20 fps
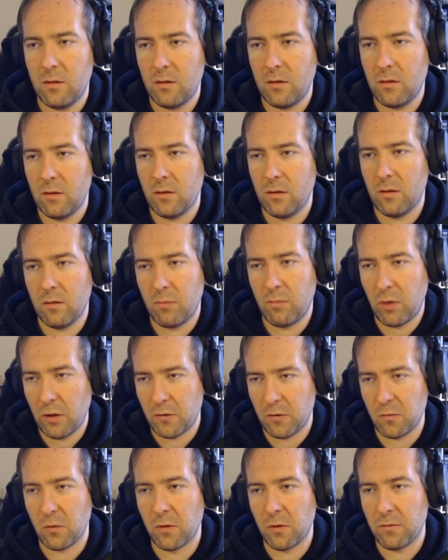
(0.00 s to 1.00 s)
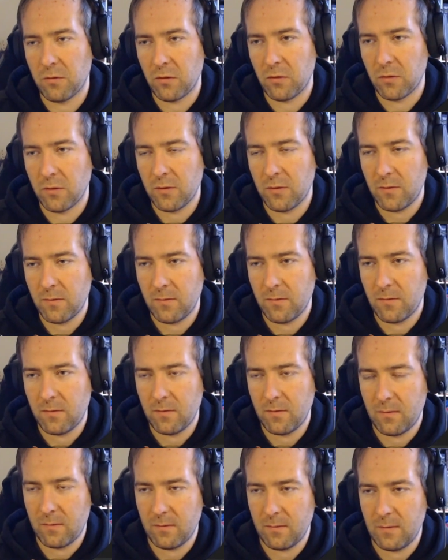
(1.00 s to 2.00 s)
+1, of course.
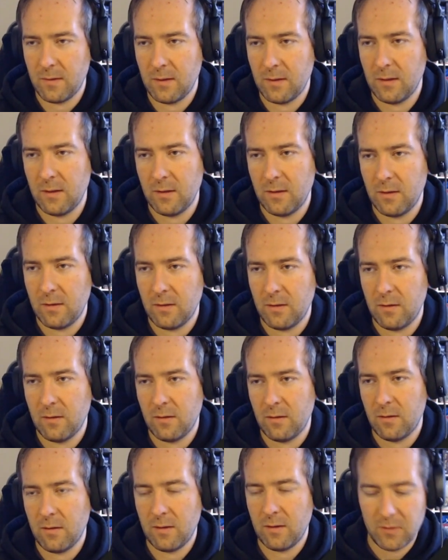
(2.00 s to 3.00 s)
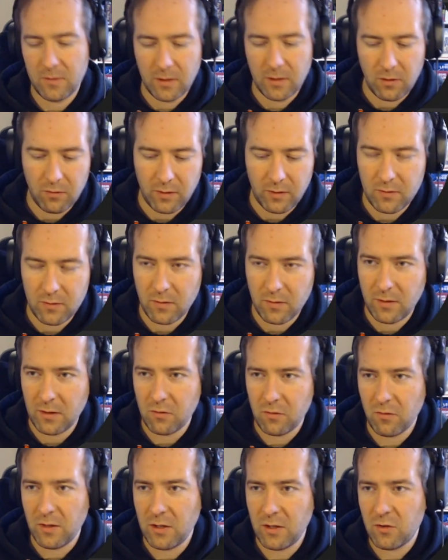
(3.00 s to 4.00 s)
Let's increase our
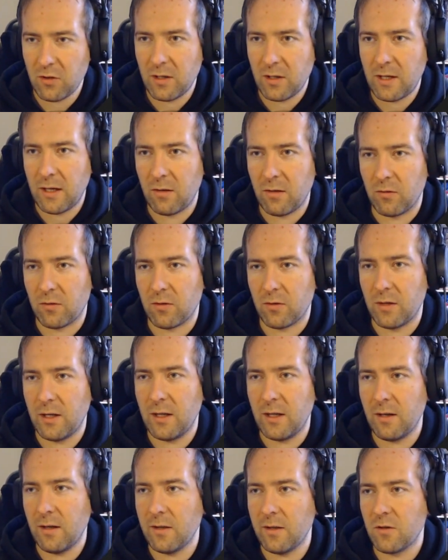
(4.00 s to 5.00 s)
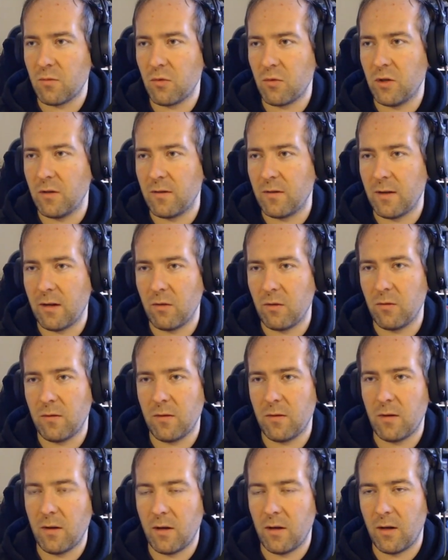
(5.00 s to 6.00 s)
iteration counter and let's print out
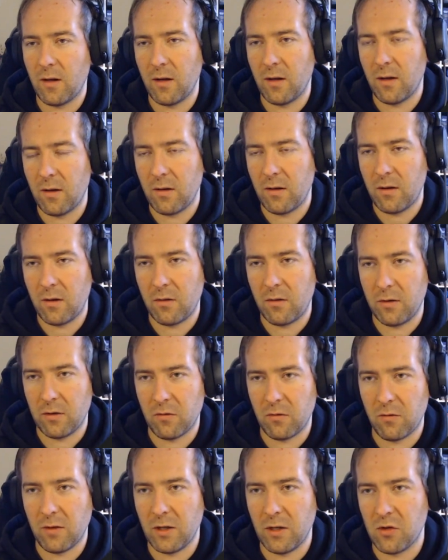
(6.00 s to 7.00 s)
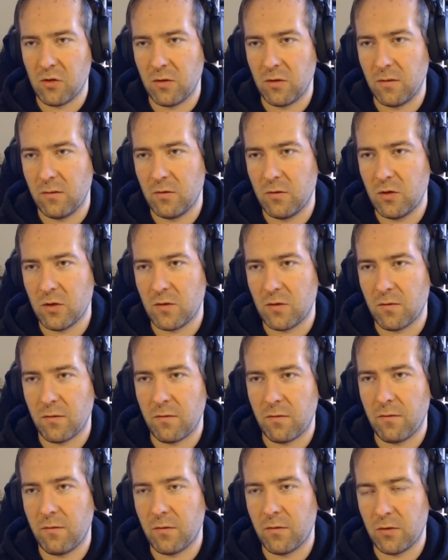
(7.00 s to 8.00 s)
our iteration just
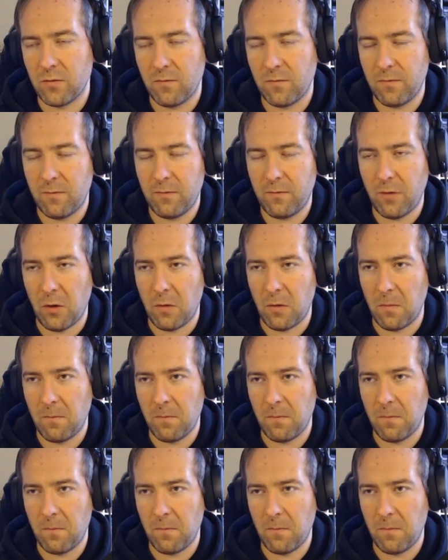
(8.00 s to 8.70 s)
for fun.